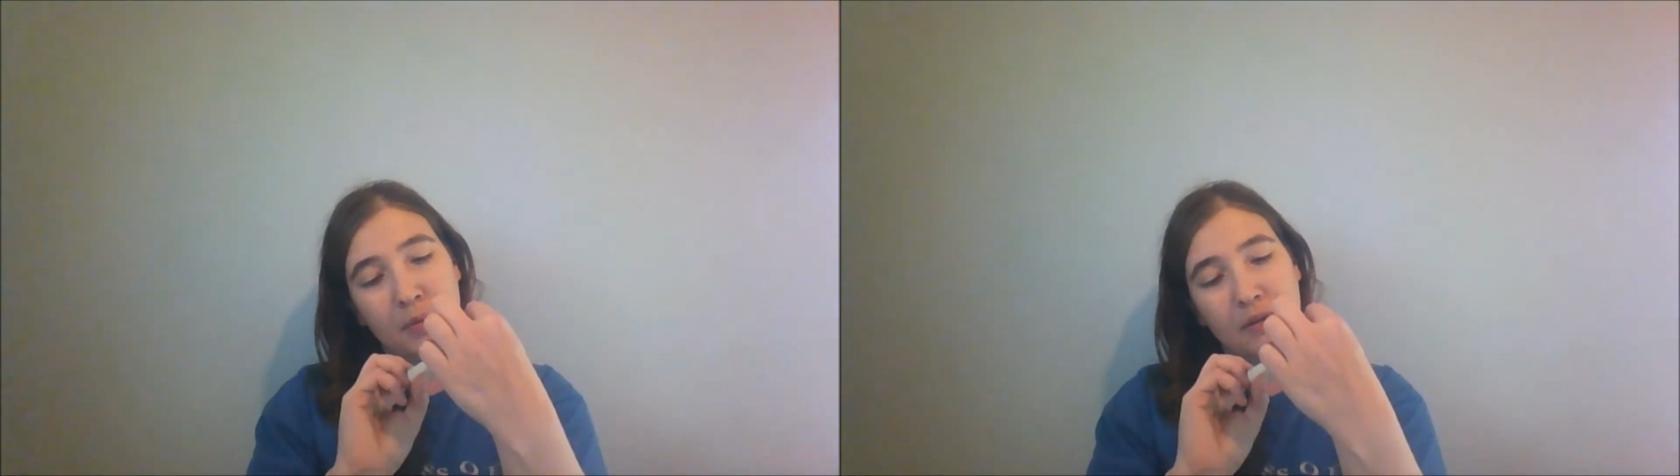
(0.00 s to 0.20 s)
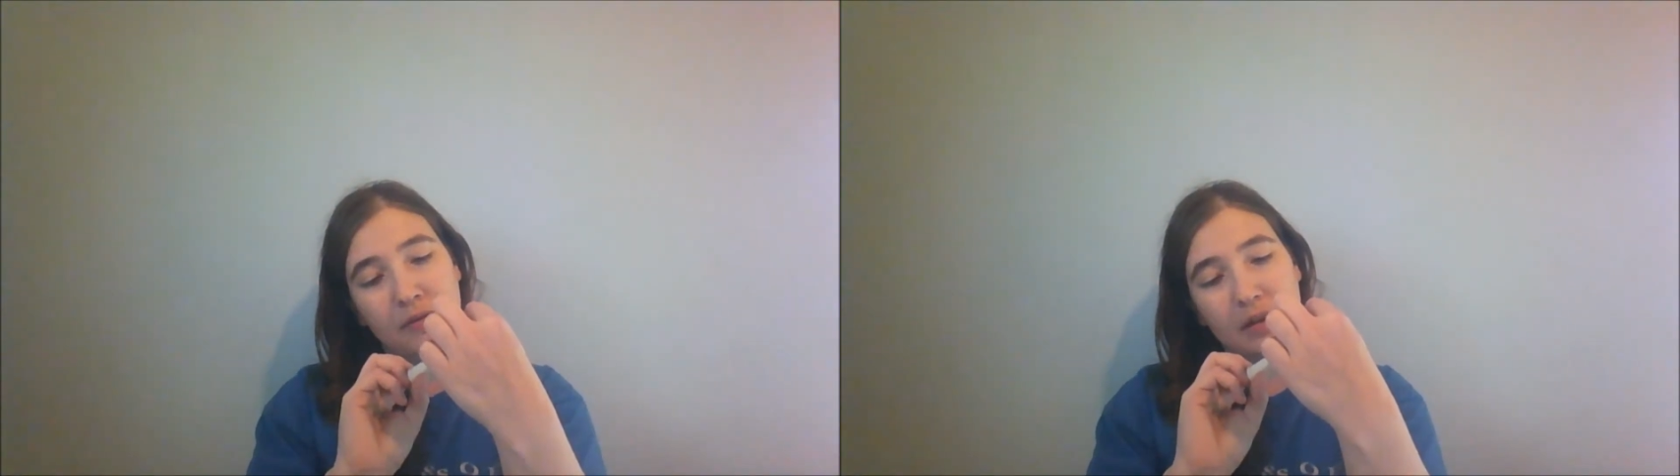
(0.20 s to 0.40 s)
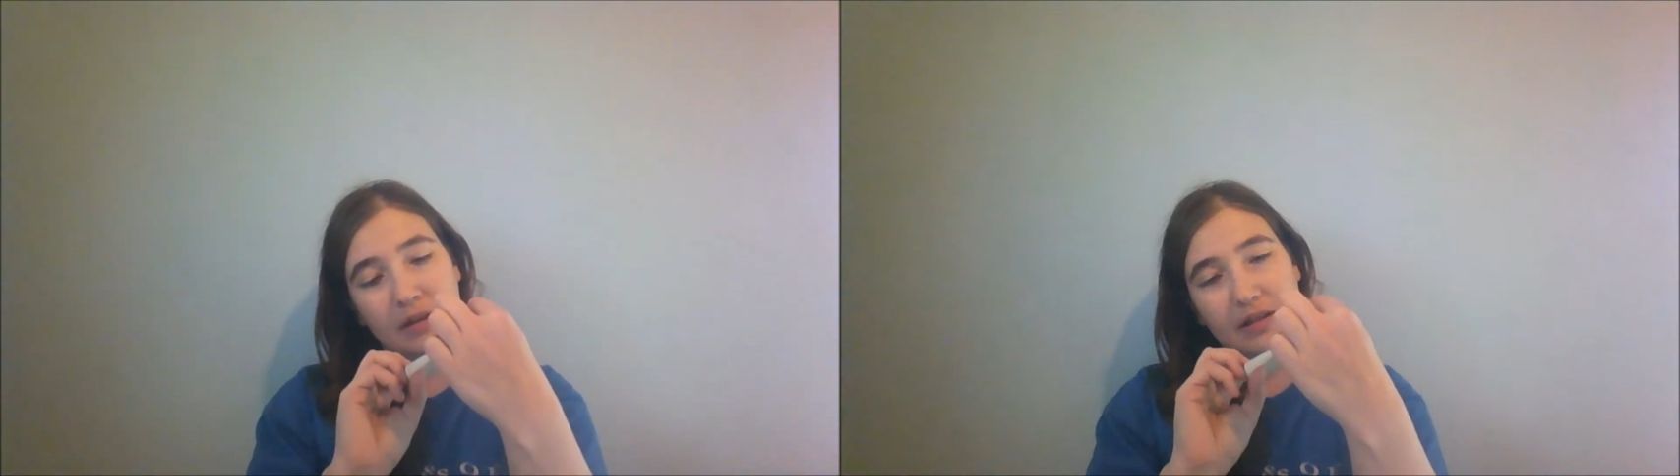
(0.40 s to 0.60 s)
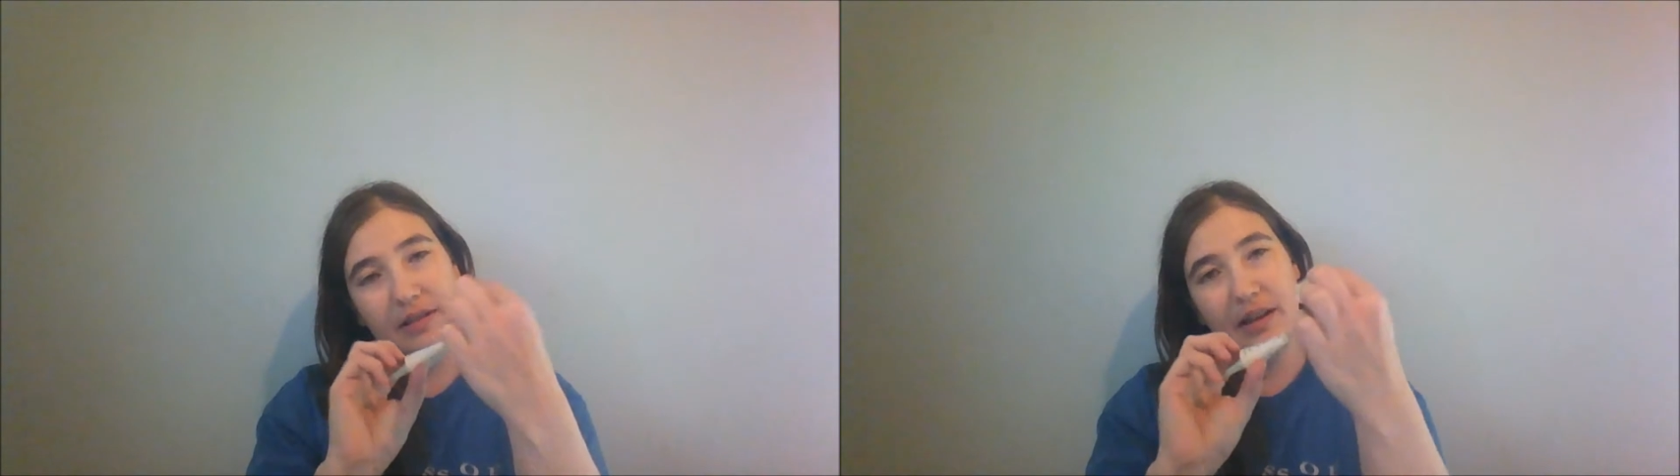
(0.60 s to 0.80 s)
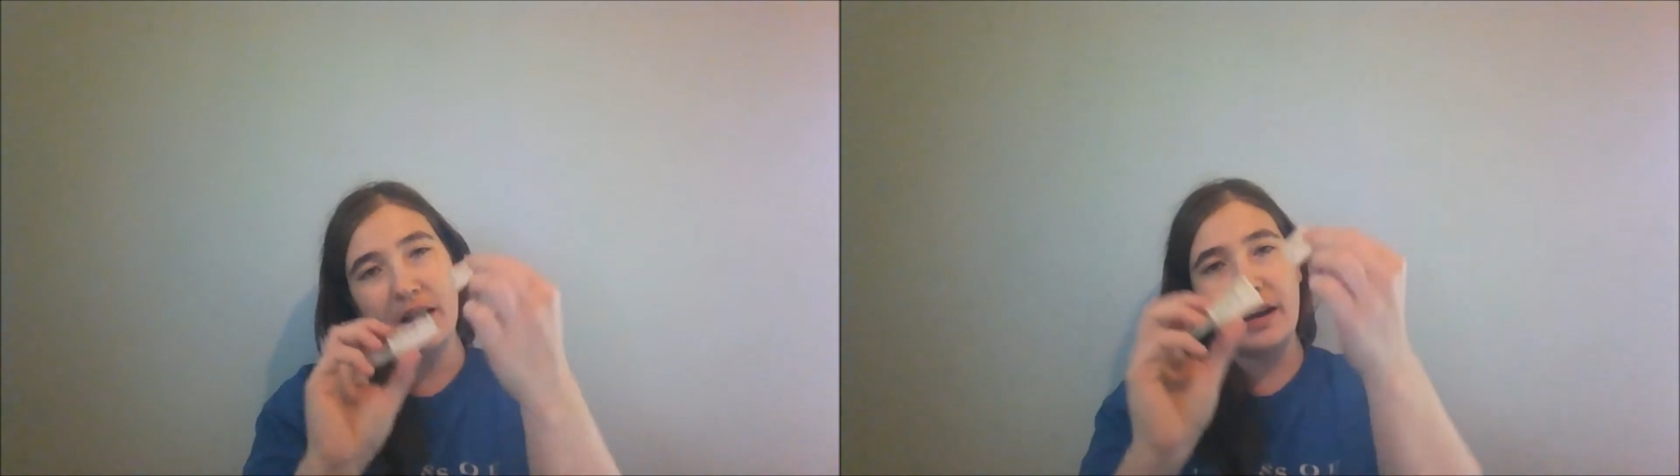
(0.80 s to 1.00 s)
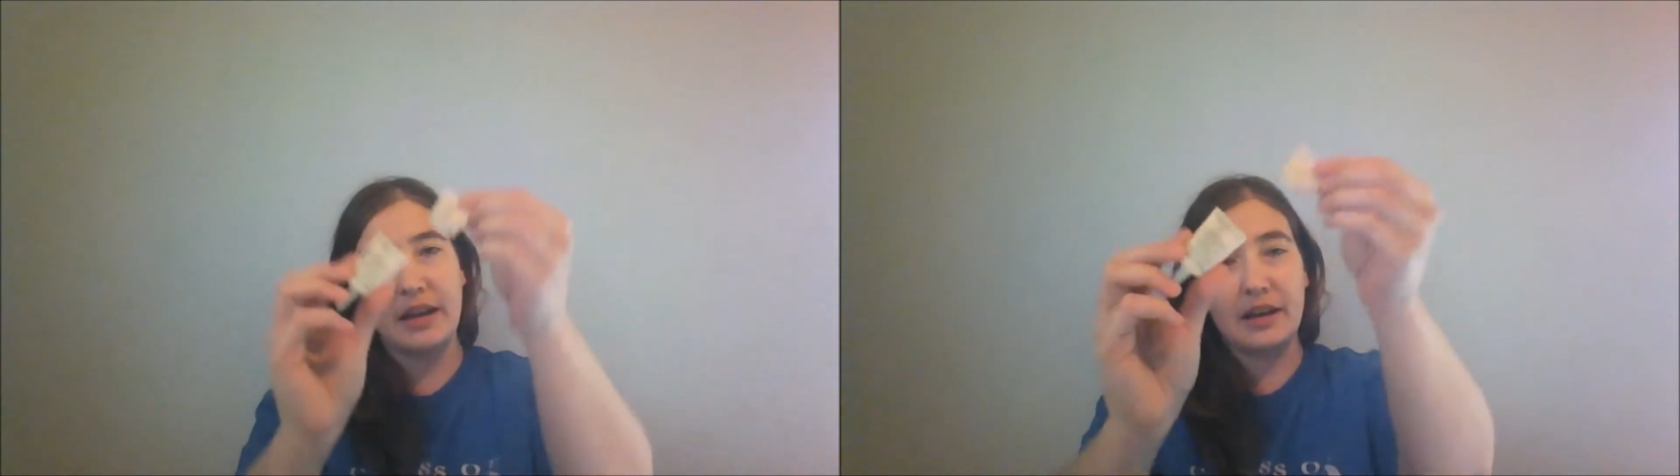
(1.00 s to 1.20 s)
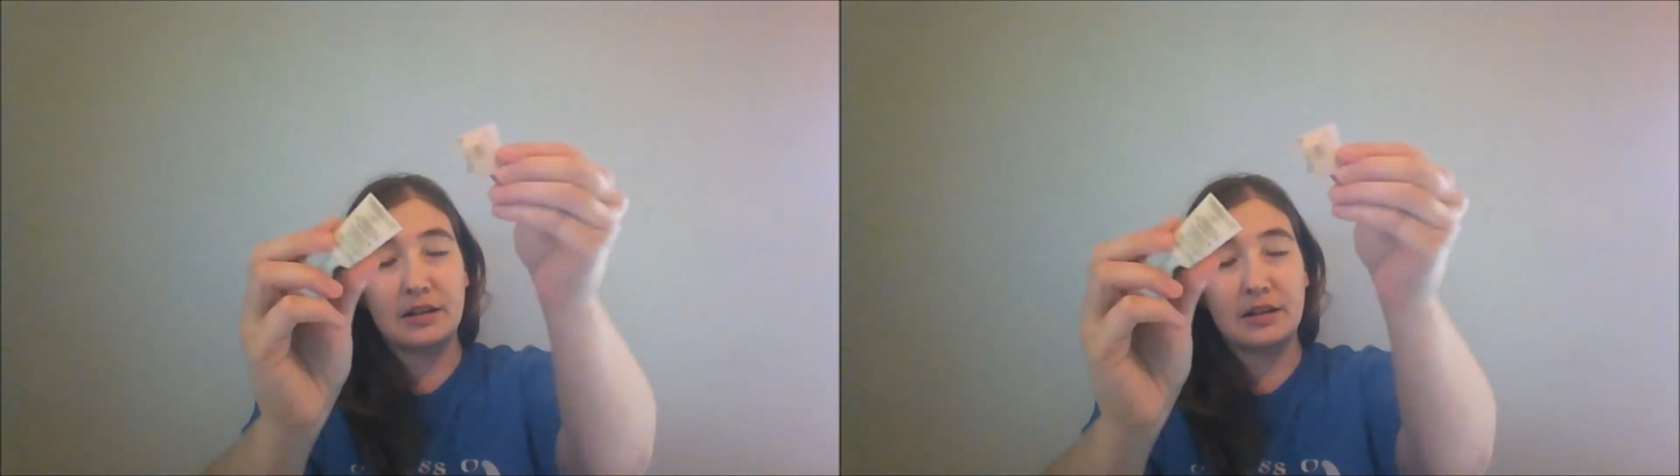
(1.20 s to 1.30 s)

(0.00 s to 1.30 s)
Anti-Puffiness